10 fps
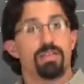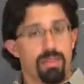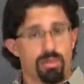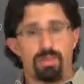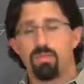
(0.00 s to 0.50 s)

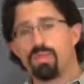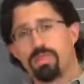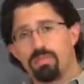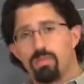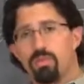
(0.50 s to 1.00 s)
The only one
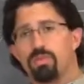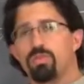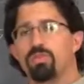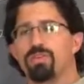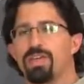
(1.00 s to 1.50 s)
that I'm going to
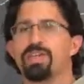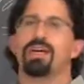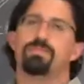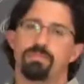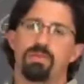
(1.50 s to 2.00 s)
do over
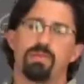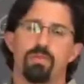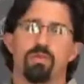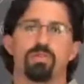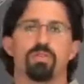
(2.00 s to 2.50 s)
here, I'm
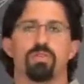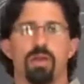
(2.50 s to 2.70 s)
going to do